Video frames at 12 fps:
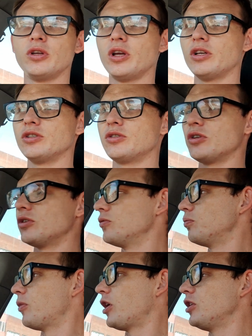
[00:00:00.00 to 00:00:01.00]
as the
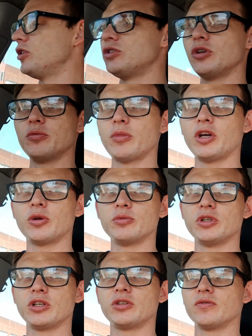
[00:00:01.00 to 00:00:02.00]
main
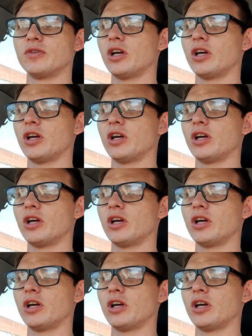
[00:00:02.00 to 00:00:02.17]
objective